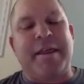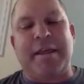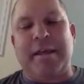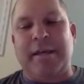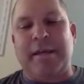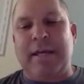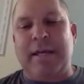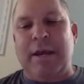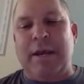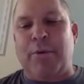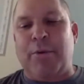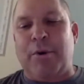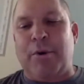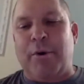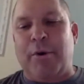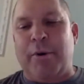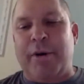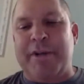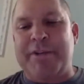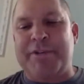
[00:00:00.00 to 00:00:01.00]
think keyword
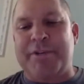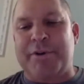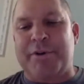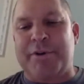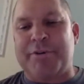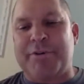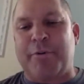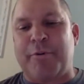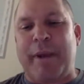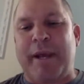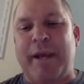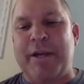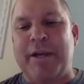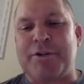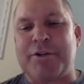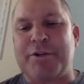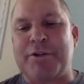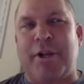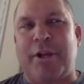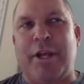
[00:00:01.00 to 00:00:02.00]
research, so making
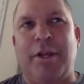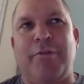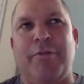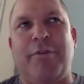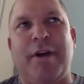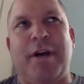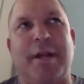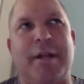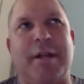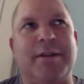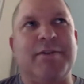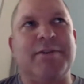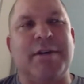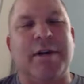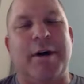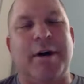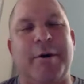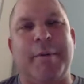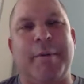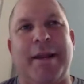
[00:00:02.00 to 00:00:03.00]
sure that you've done
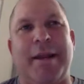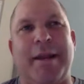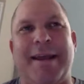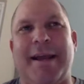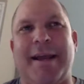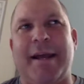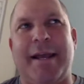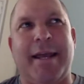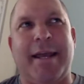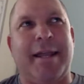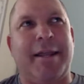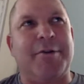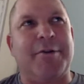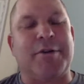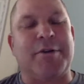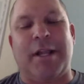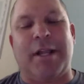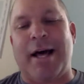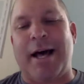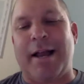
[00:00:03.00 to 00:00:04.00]
some, and again, there's
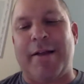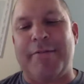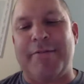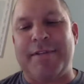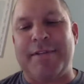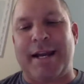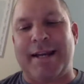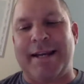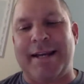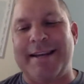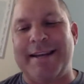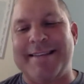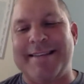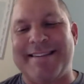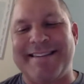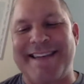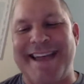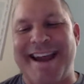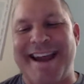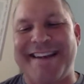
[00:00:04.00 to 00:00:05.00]
a lot of techniques
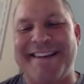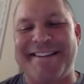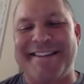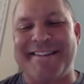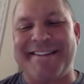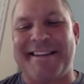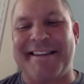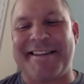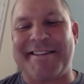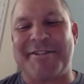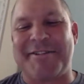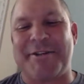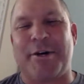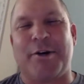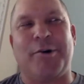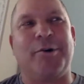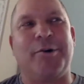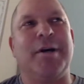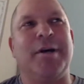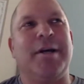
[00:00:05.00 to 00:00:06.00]
and tactics to this,
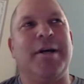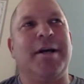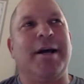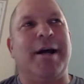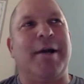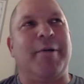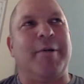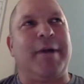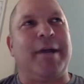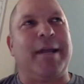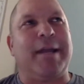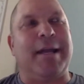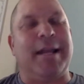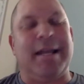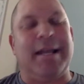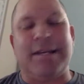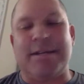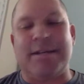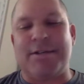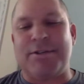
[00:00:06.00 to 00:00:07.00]
so I don't want to get
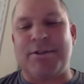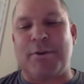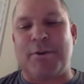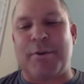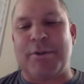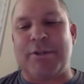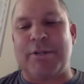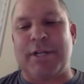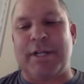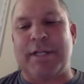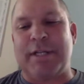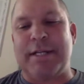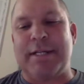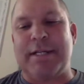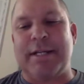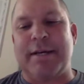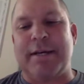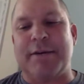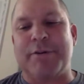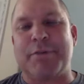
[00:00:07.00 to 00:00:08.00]
into so much of the
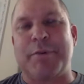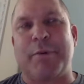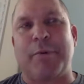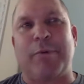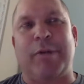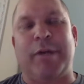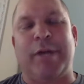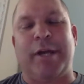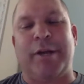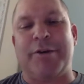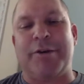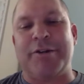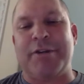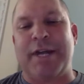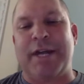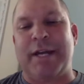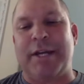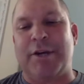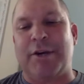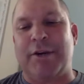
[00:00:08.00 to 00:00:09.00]
details, but really
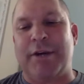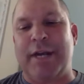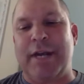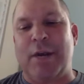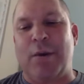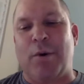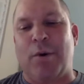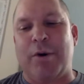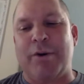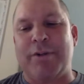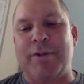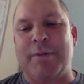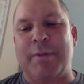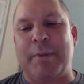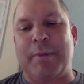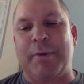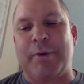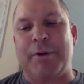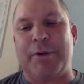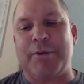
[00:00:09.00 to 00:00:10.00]
understanding your keywords that
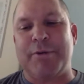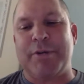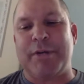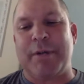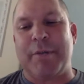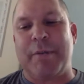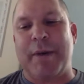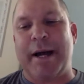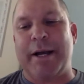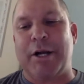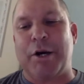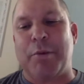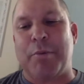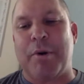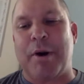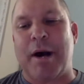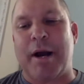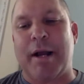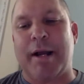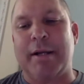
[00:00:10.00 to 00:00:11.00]
people are using to buy your
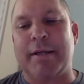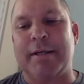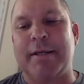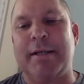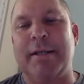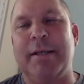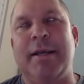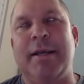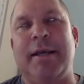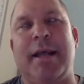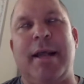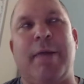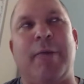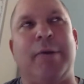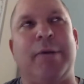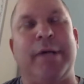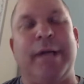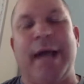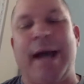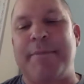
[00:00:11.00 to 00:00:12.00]
product and
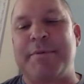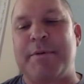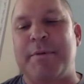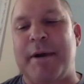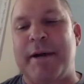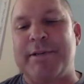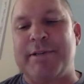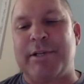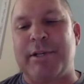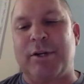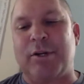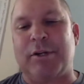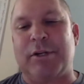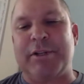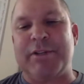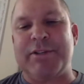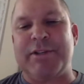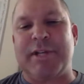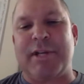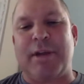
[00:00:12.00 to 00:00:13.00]
really optimizing your
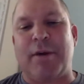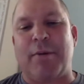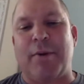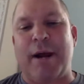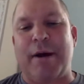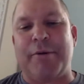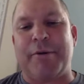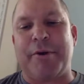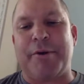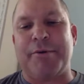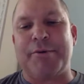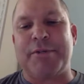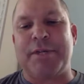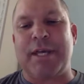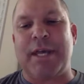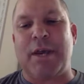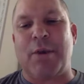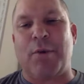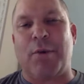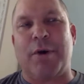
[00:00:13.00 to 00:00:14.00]
listing around those
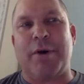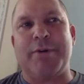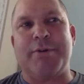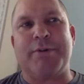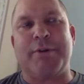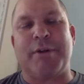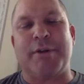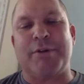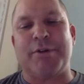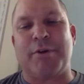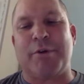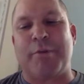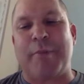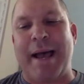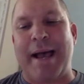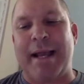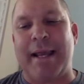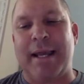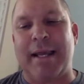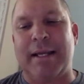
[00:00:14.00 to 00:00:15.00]
keywords. So those are
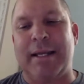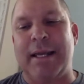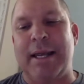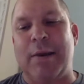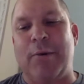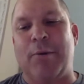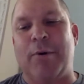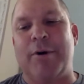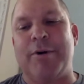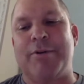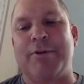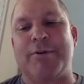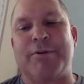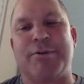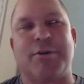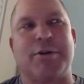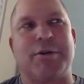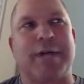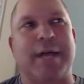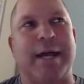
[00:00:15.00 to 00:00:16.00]
back-end keywords, those
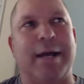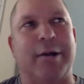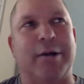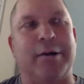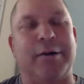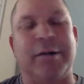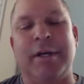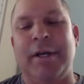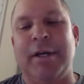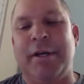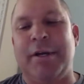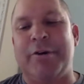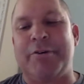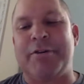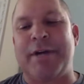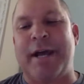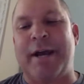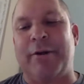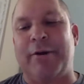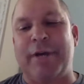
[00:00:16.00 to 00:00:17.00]
are title. Your
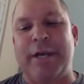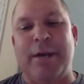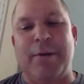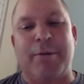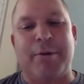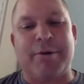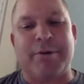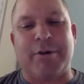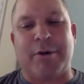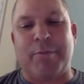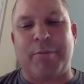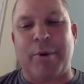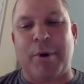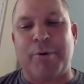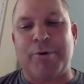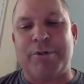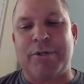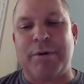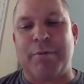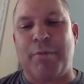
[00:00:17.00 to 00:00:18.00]
title keywords are
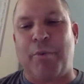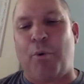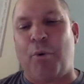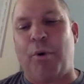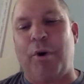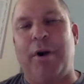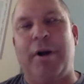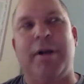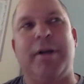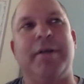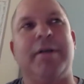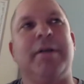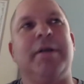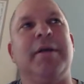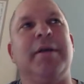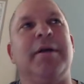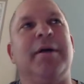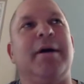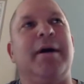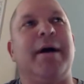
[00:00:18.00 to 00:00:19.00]
most important.
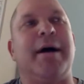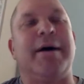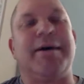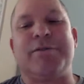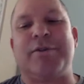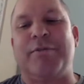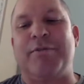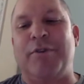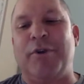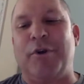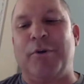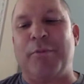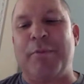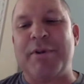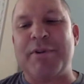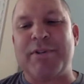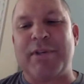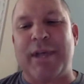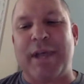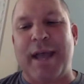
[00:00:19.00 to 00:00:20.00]
So if you're
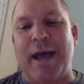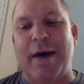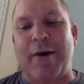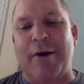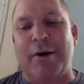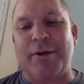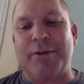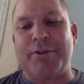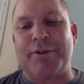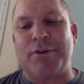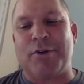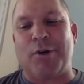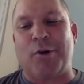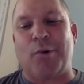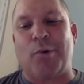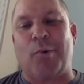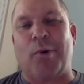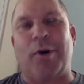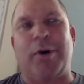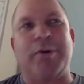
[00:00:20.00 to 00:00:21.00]
missing out on certain
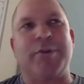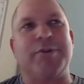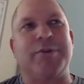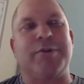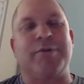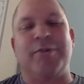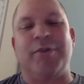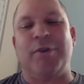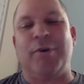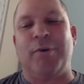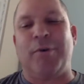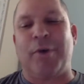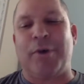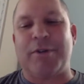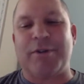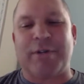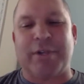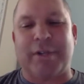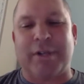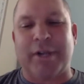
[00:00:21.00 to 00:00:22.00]
words, so if you are
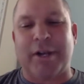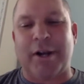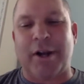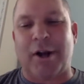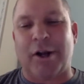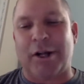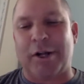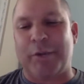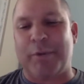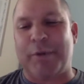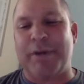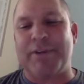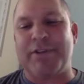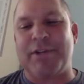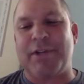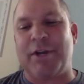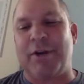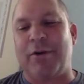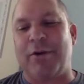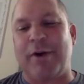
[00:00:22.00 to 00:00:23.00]
selling a garlic press
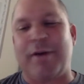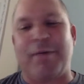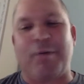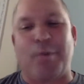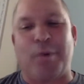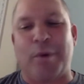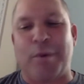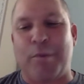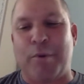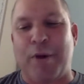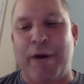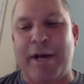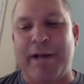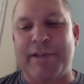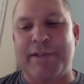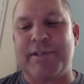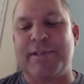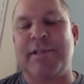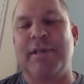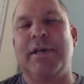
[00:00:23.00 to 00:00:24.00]
and you don't have the word
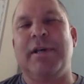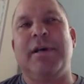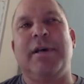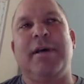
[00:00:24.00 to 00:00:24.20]
press